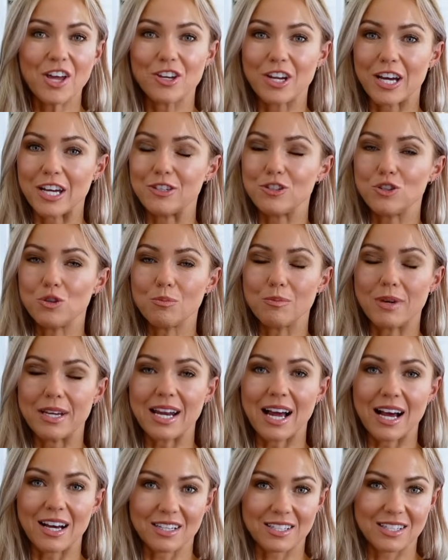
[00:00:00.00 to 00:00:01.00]
Now, I don't mean
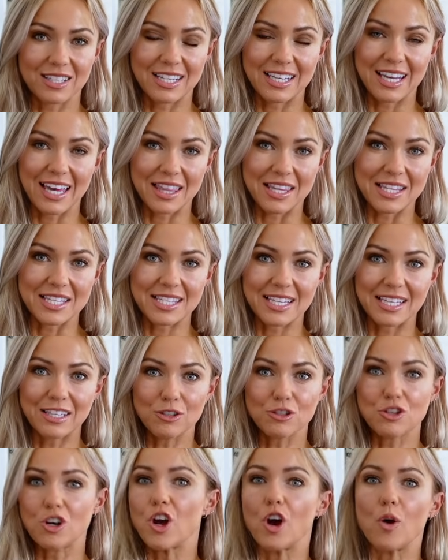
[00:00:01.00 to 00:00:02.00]
actually getting the
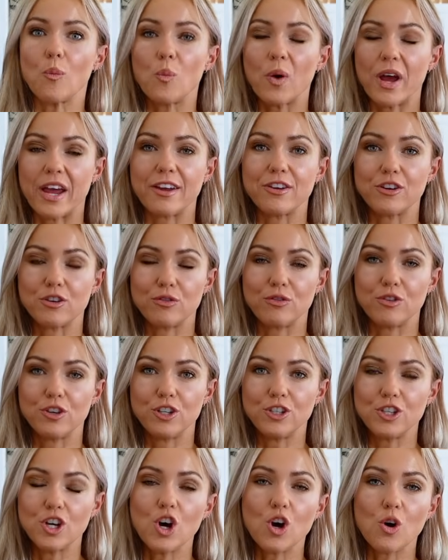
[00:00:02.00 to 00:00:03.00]
scales out and weighing your
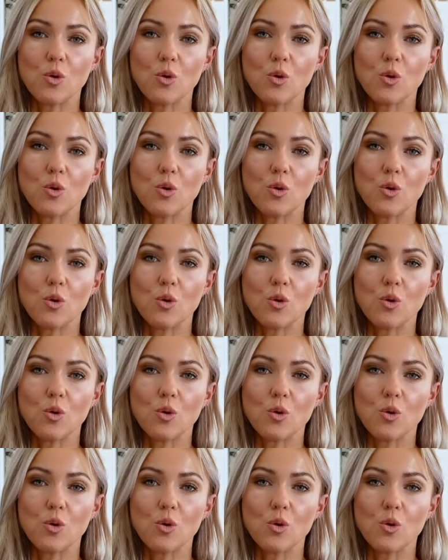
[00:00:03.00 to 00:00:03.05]
food.